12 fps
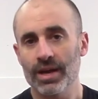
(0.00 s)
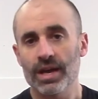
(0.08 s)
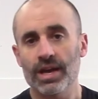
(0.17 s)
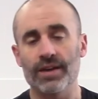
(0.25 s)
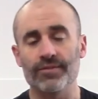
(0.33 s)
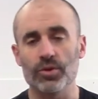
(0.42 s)

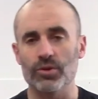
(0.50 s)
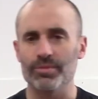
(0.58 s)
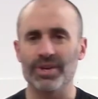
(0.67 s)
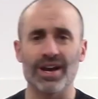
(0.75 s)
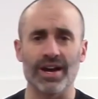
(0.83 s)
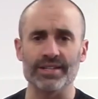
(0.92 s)
If you were
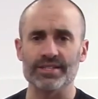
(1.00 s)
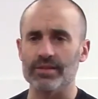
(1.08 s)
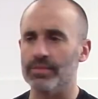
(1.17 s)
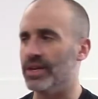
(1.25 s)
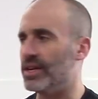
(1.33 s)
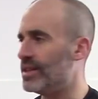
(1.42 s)
behind
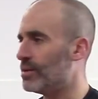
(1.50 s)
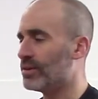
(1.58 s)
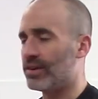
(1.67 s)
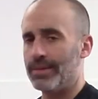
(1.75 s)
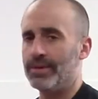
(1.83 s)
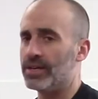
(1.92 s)
somebody and they were
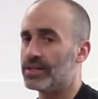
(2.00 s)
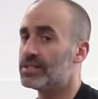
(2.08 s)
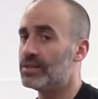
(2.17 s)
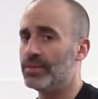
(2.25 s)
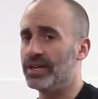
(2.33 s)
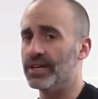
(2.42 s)
grabbing onto
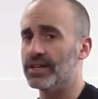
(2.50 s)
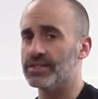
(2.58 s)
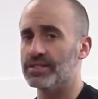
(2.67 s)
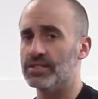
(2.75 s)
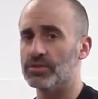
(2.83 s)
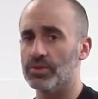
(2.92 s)
somebody
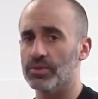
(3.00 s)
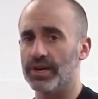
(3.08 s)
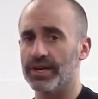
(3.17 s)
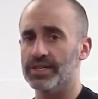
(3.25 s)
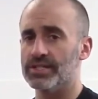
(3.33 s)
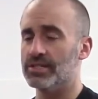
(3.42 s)
else, this would
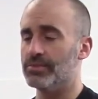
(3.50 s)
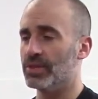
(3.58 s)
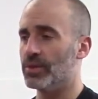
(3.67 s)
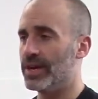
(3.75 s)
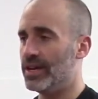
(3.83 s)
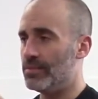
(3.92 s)
work in a similar
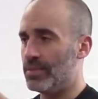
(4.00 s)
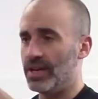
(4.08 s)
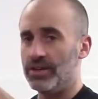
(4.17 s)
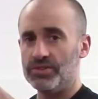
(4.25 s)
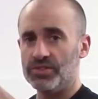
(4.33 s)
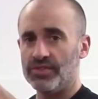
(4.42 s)
way. You
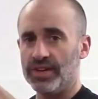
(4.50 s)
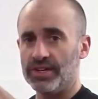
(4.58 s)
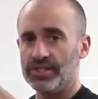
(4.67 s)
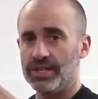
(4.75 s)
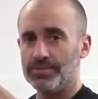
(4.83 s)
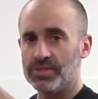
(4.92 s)
might use your
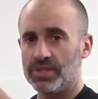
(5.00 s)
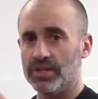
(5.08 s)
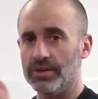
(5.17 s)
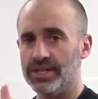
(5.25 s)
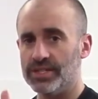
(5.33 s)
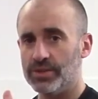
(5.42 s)
fingertips to
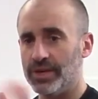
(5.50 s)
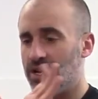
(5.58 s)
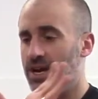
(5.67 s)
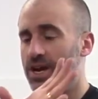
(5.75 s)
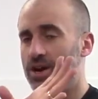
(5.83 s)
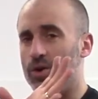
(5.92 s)
go into it,
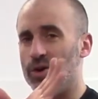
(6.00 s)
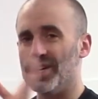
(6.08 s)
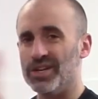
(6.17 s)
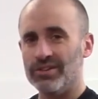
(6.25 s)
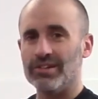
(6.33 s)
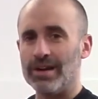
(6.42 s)
or you
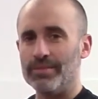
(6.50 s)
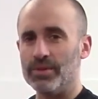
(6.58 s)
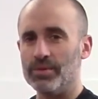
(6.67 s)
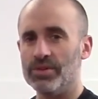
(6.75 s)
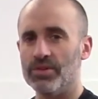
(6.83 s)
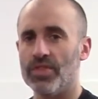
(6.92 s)
can grab in
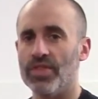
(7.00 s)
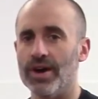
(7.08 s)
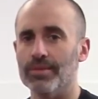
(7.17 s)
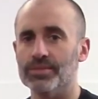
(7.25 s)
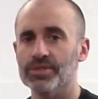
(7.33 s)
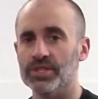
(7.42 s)
with your
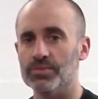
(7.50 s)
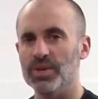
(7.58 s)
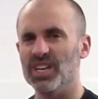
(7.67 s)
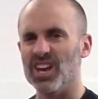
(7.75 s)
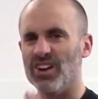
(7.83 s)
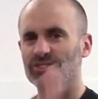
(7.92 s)
thumbs. Just be
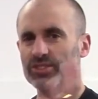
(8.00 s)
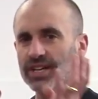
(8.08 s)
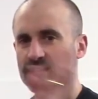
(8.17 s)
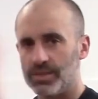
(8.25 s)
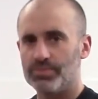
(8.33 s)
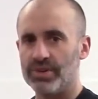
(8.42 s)
careful
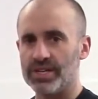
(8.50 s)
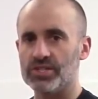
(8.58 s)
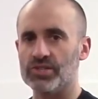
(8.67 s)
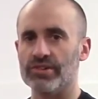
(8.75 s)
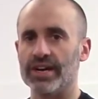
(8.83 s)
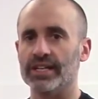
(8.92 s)
not to press
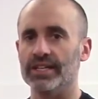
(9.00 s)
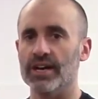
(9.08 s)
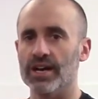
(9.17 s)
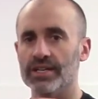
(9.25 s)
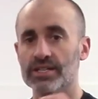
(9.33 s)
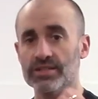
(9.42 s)
directly
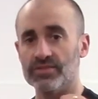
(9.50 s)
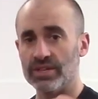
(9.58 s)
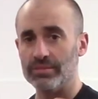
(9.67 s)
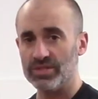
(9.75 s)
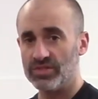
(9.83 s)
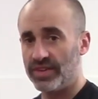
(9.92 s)
on, because if
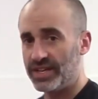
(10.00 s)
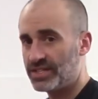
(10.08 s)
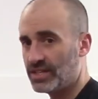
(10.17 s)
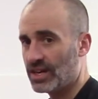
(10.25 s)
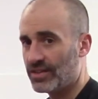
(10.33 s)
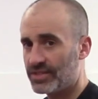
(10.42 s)
someone's
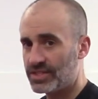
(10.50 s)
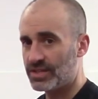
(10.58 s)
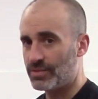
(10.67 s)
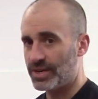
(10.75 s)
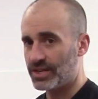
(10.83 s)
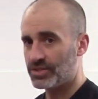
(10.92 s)
facing off to
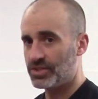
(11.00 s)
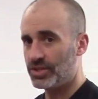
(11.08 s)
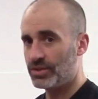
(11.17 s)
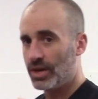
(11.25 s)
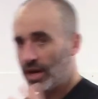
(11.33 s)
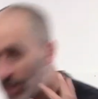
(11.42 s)
someone else
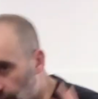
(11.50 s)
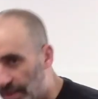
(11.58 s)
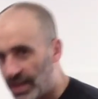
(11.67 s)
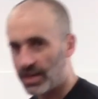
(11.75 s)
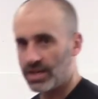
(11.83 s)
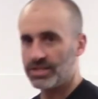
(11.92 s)
too, you may
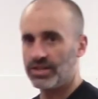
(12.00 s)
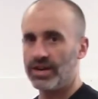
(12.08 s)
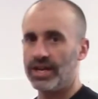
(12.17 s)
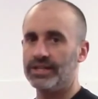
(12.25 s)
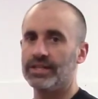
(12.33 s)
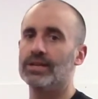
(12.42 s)
cause their
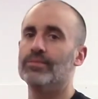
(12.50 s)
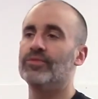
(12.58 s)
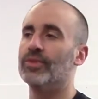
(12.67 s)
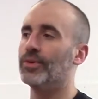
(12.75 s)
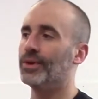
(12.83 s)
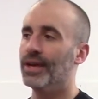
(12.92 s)
head to come
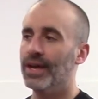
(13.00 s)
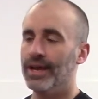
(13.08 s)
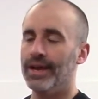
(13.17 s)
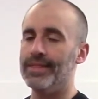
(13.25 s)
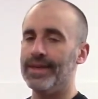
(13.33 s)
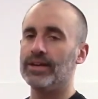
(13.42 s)
forward,
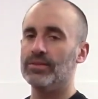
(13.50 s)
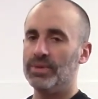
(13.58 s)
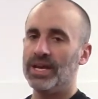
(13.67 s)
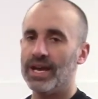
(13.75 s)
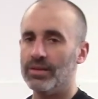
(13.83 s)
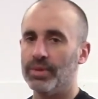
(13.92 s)
and they could be
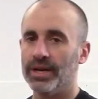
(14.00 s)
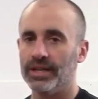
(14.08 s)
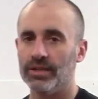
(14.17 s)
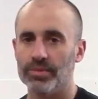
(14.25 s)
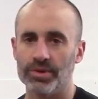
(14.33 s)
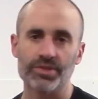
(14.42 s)
headbutting
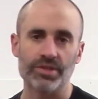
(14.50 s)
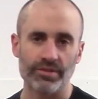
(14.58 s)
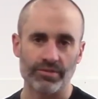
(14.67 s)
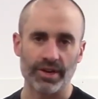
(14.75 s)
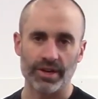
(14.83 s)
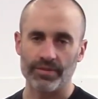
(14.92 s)
the person in
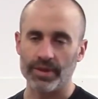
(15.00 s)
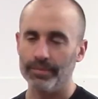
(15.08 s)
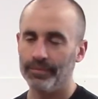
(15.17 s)
front of them.